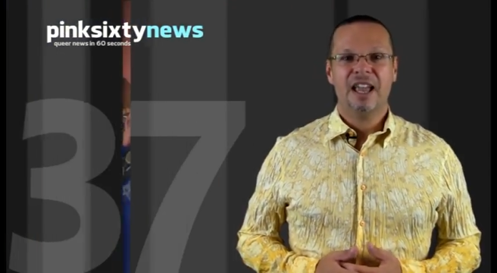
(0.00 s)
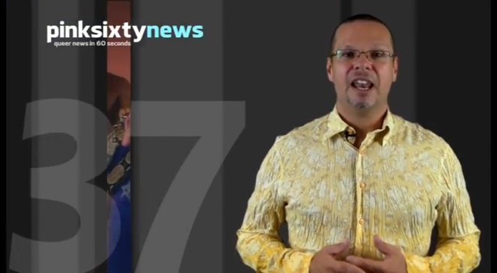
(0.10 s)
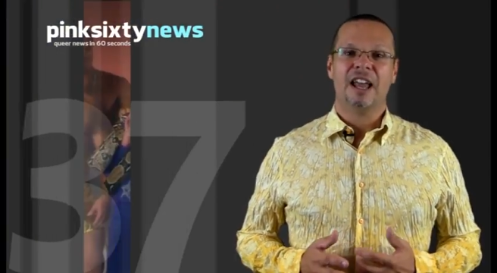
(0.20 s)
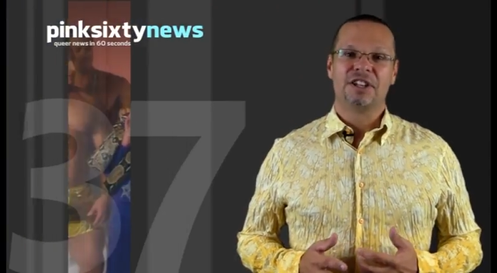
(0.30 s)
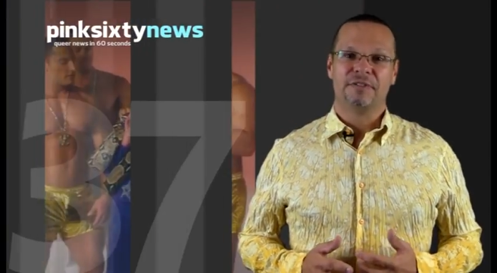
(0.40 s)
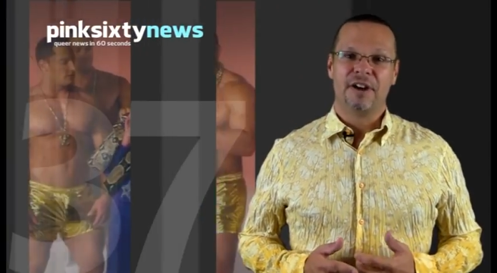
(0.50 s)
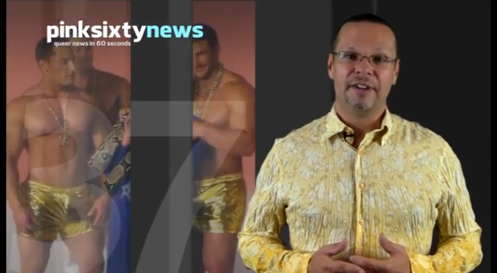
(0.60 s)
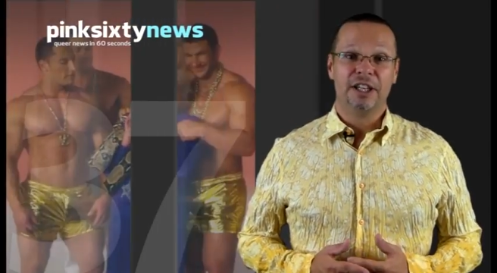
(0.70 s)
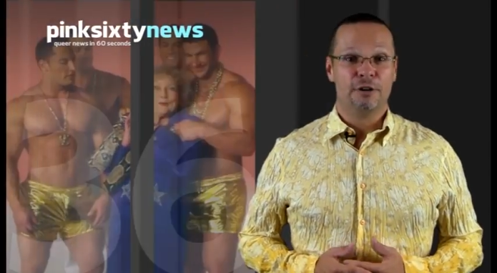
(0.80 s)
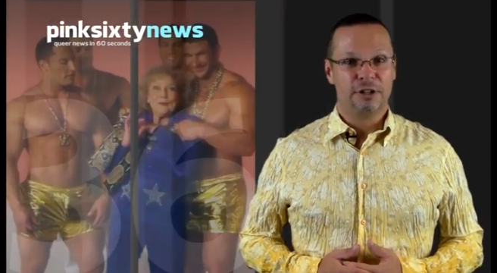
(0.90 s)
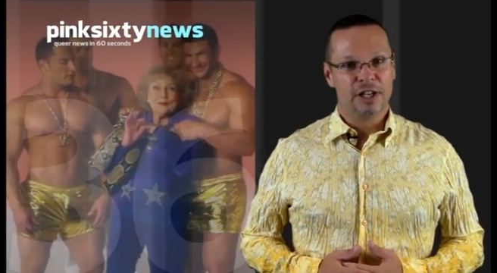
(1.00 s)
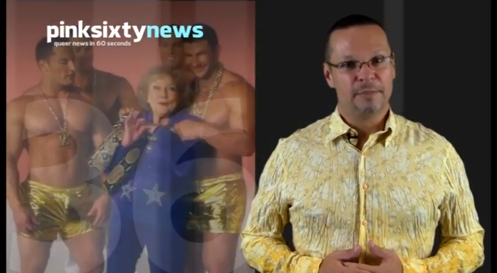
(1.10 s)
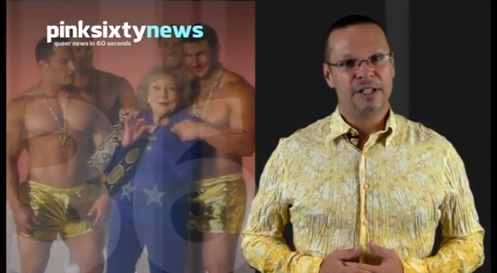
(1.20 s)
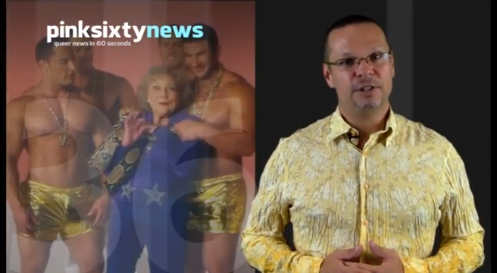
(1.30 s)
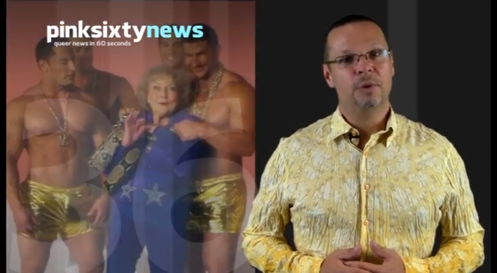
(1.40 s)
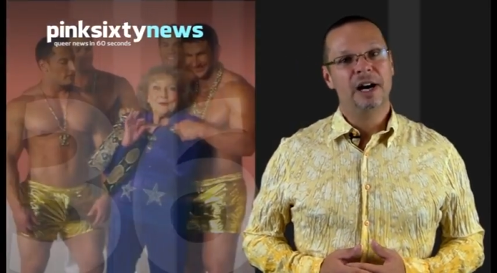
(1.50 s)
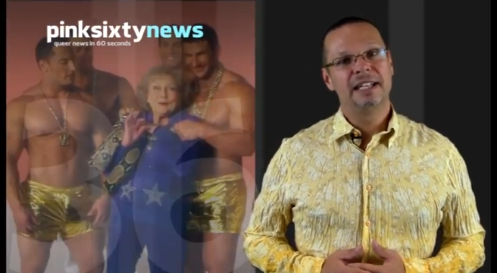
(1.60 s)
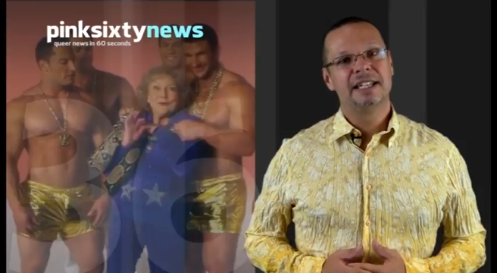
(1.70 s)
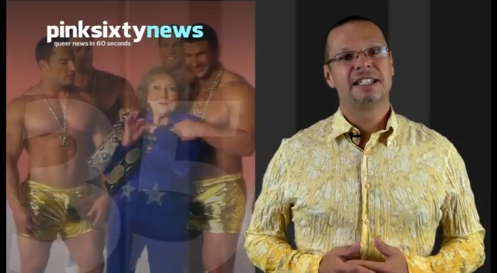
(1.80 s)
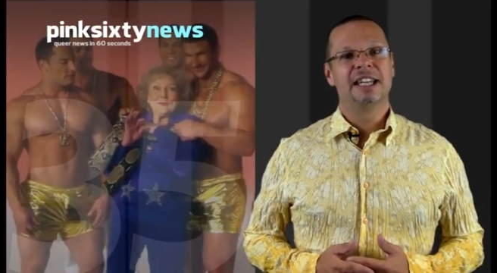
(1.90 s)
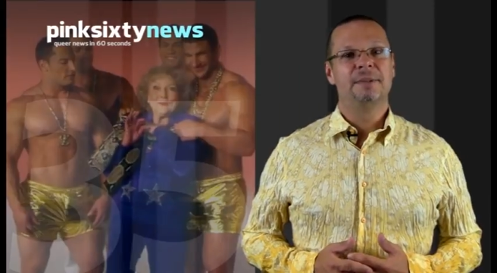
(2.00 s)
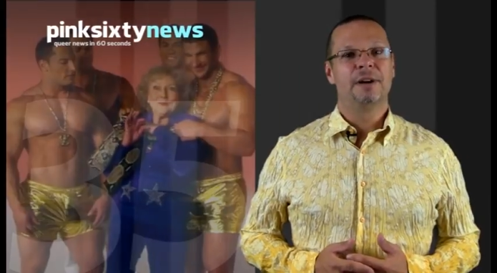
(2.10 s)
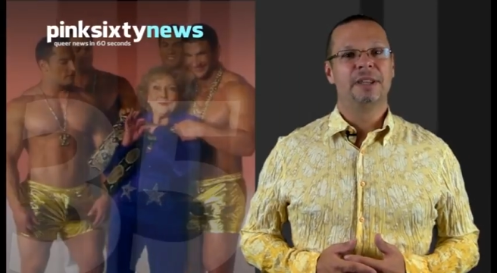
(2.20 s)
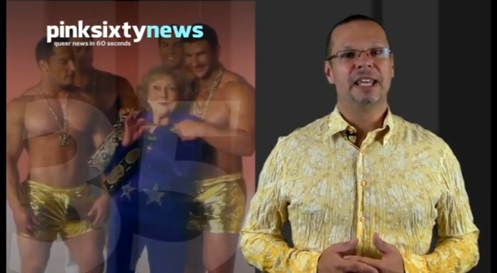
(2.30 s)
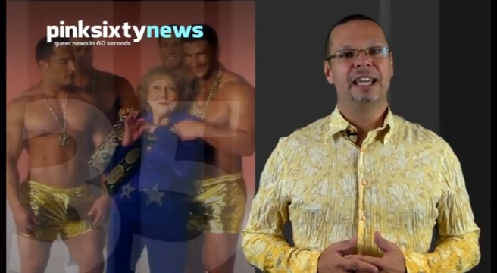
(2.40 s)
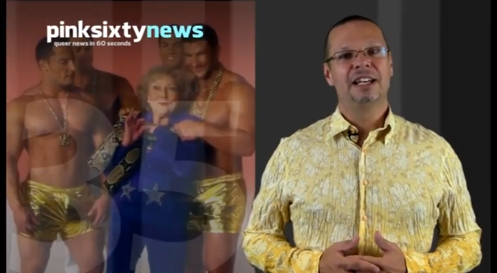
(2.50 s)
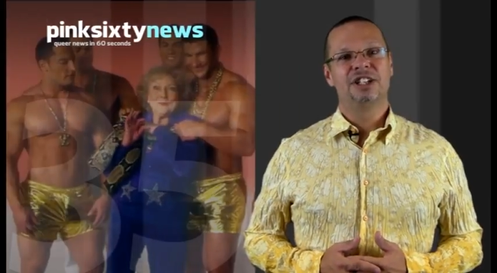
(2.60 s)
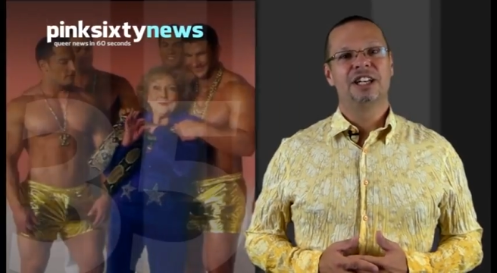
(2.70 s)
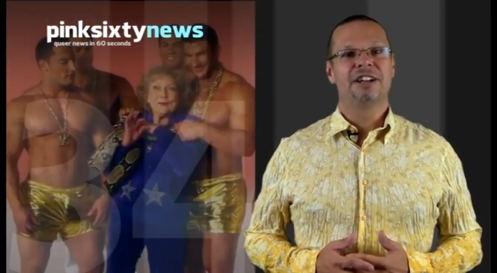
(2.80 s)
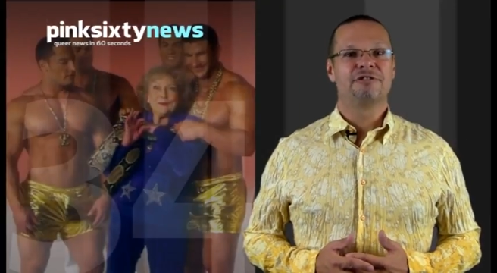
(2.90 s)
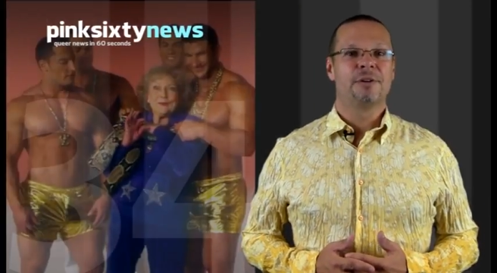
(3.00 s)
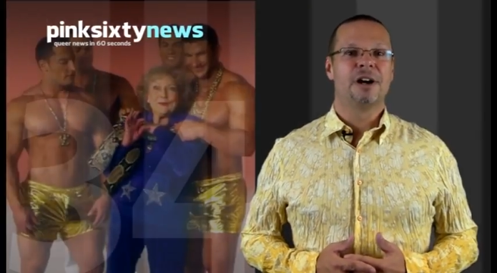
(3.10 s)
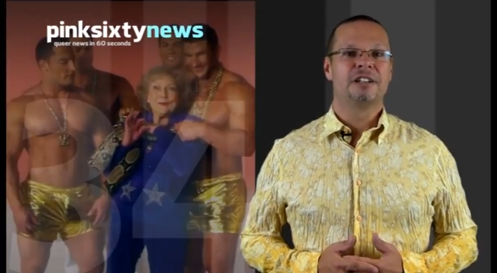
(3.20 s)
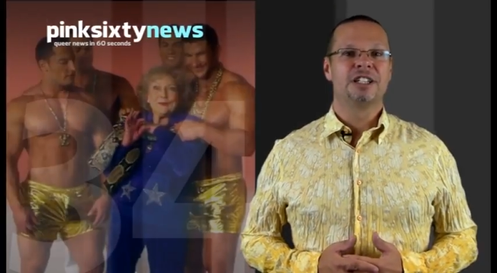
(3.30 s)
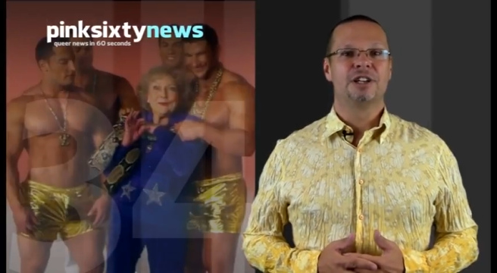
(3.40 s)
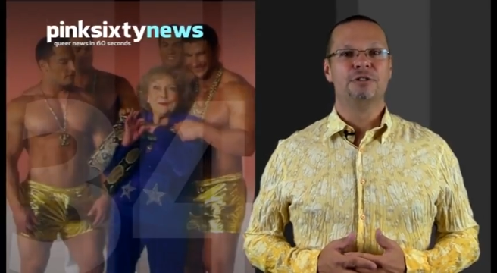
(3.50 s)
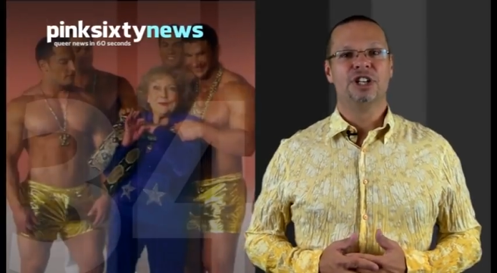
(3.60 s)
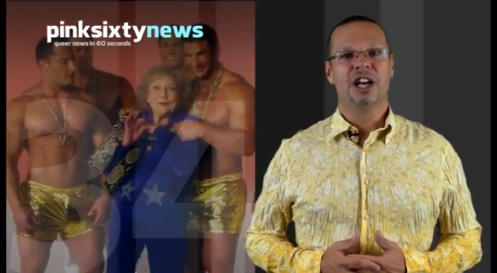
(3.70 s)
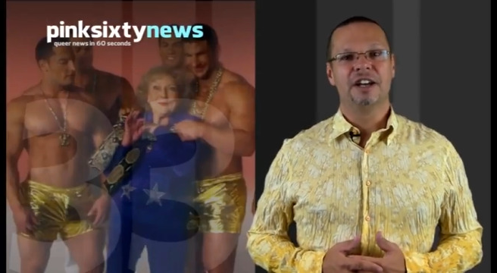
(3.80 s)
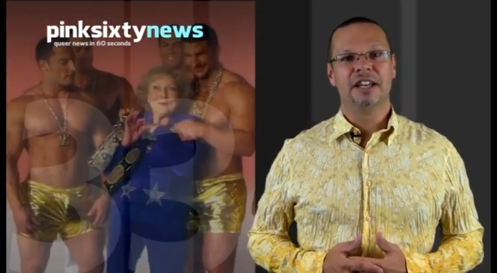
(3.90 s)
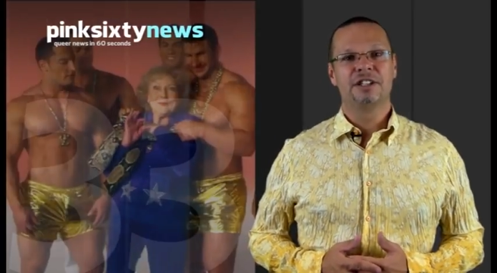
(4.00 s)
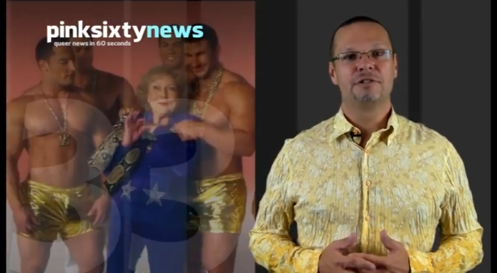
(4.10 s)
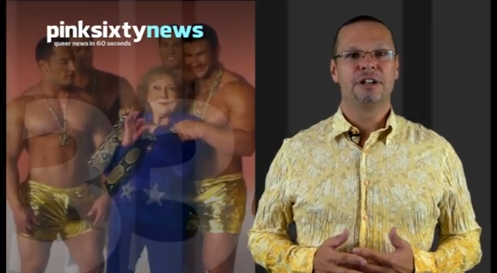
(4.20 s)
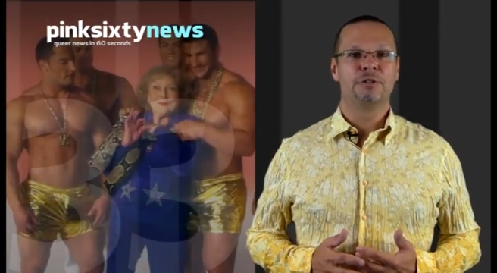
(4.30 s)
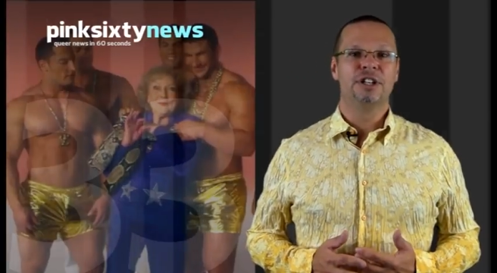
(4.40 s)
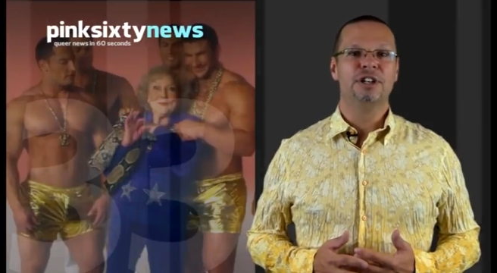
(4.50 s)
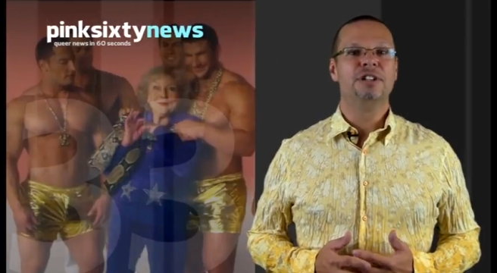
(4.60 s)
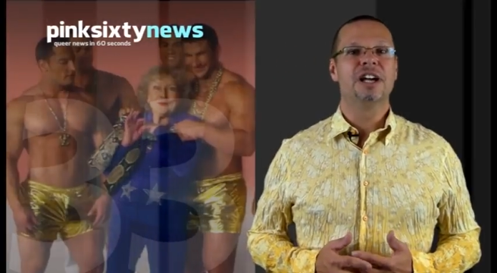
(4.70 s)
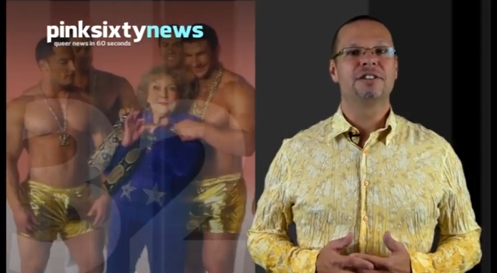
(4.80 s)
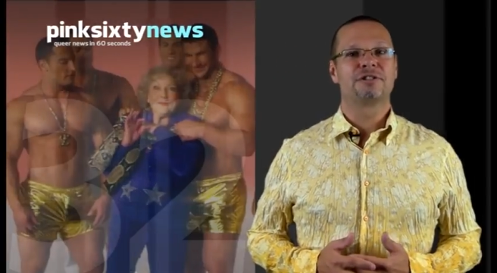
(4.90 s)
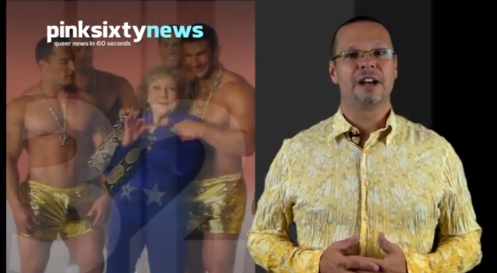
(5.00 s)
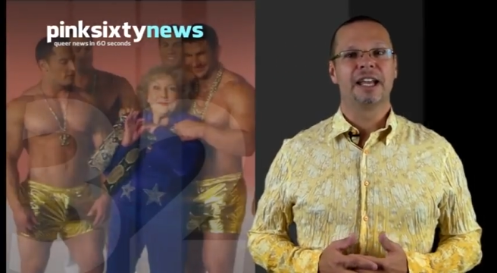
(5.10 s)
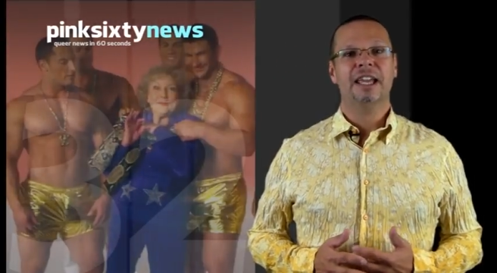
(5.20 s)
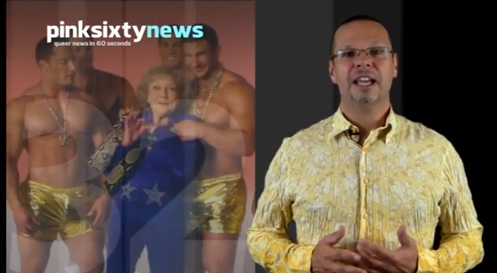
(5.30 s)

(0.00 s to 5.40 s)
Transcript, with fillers: Last surviving Golden Girl Betty White has teamed up with English electro artist Luciana to record a new dance track